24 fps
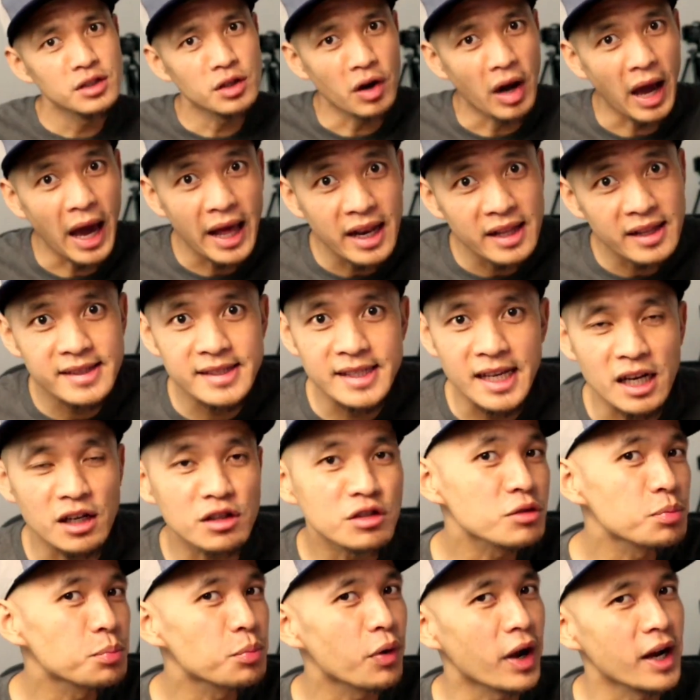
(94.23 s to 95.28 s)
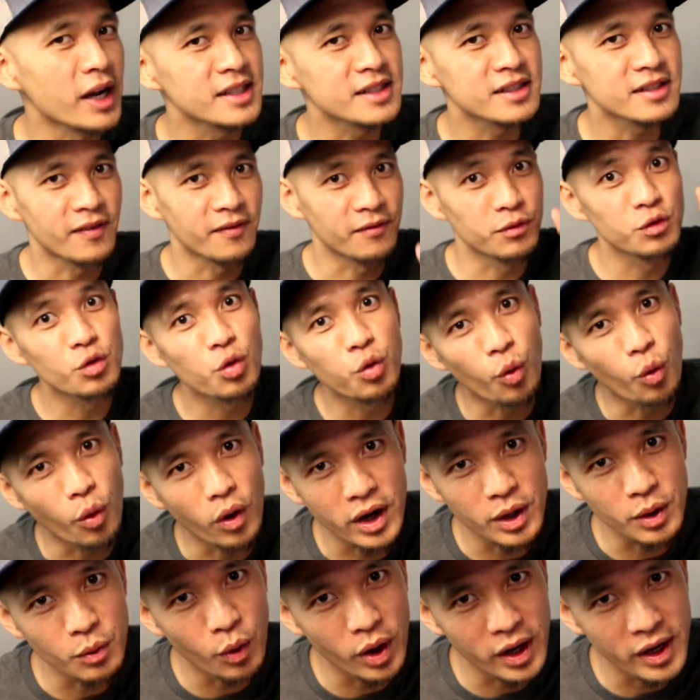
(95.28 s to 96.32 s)
So at a sales price of
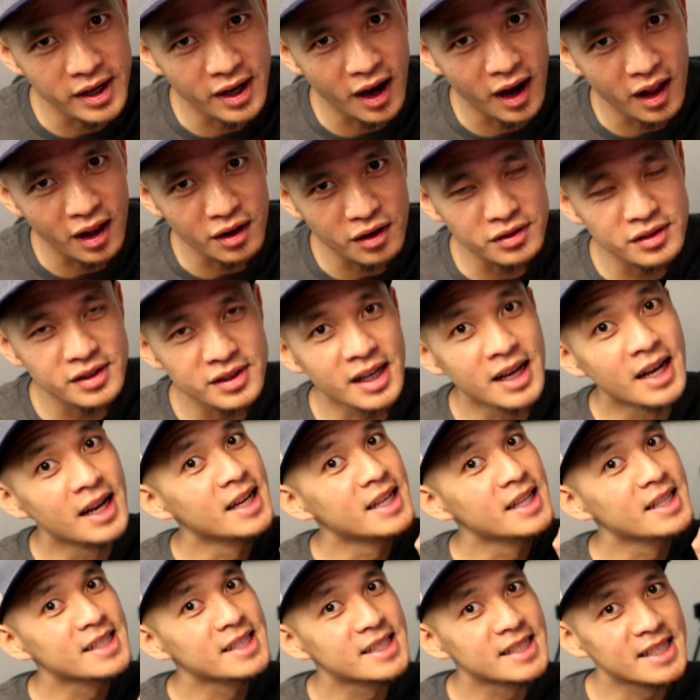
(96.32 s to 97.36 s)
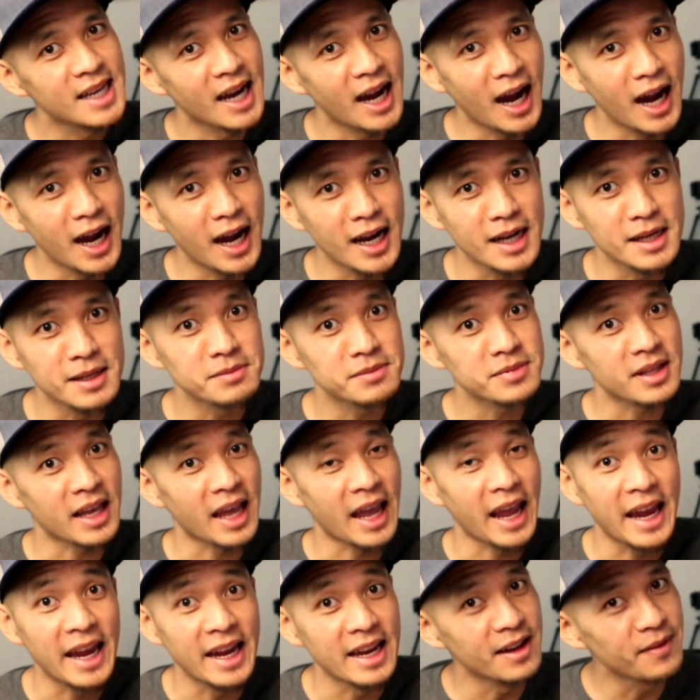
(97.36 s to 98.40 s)
$21 times
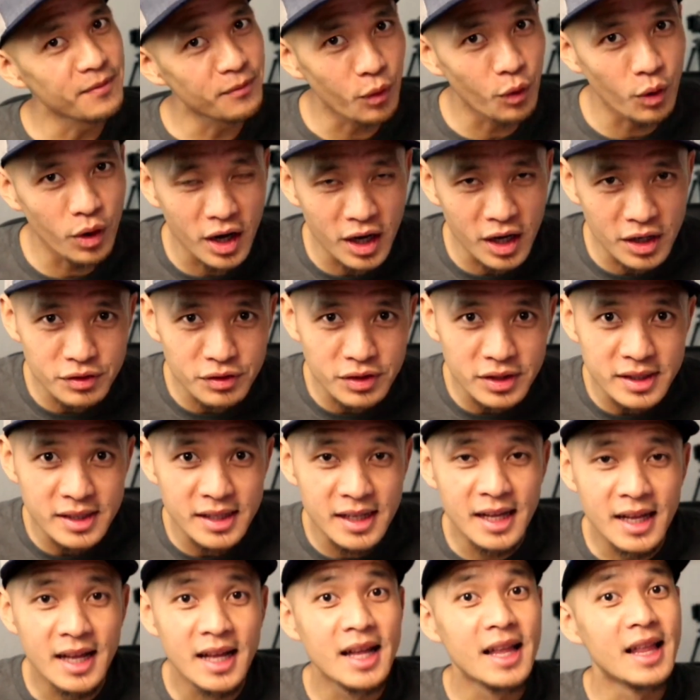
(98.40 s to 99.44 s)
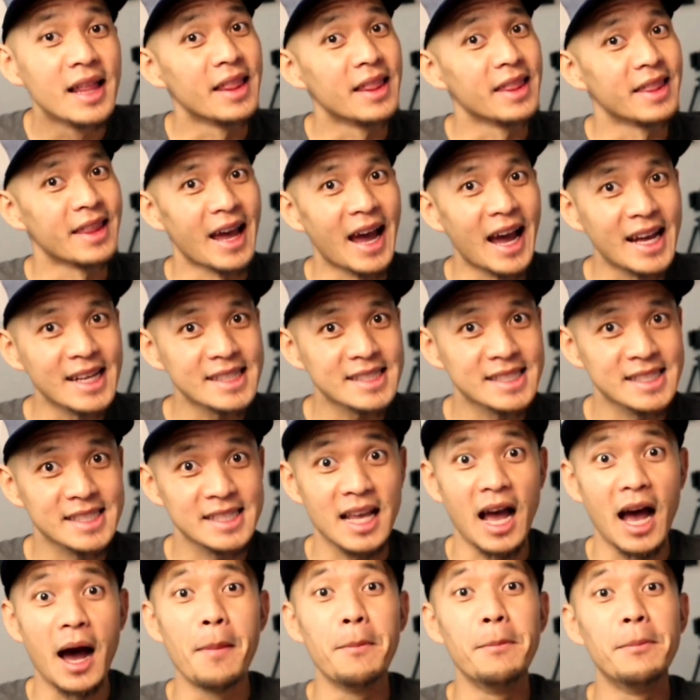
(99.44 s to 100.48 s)
8,400,
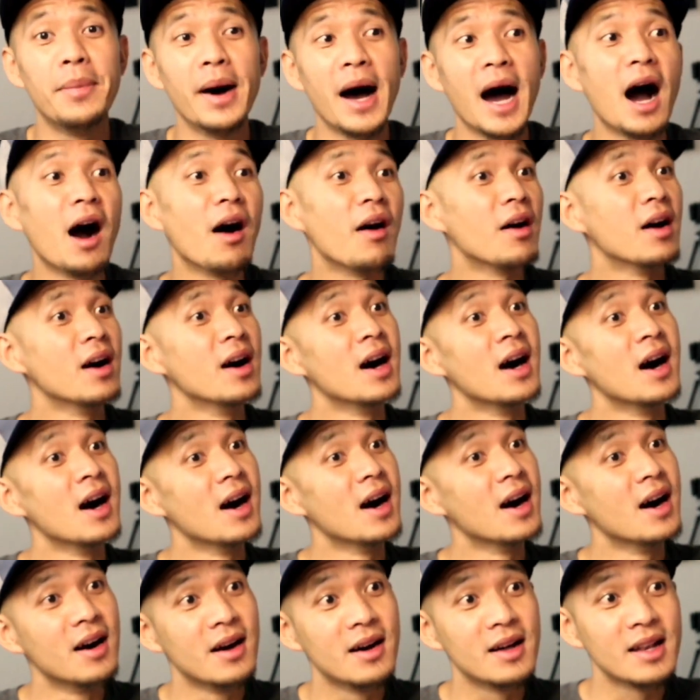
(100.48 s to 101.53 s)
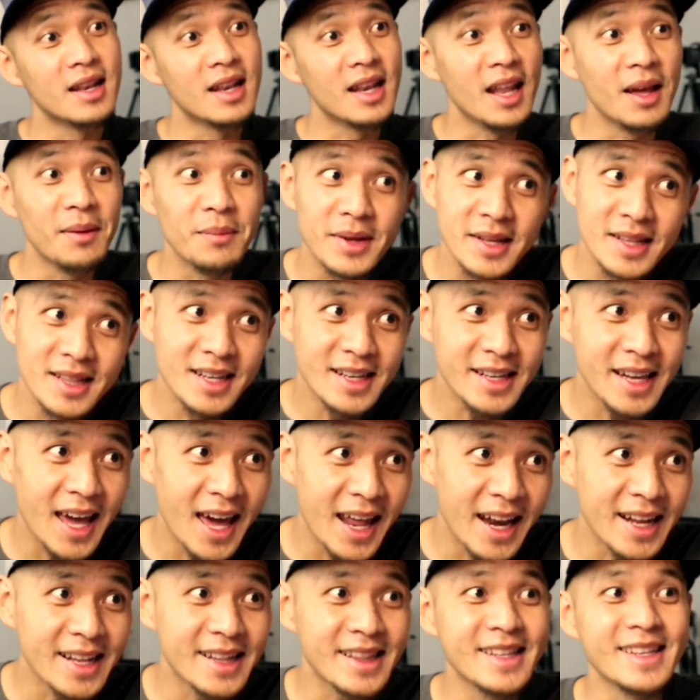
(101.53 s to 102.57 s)
that's about, let me look
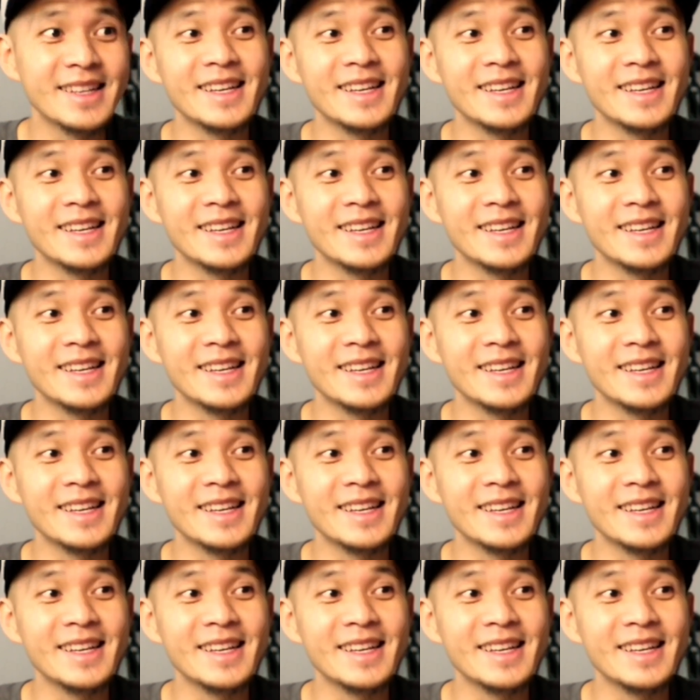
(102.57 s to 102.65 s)
at it.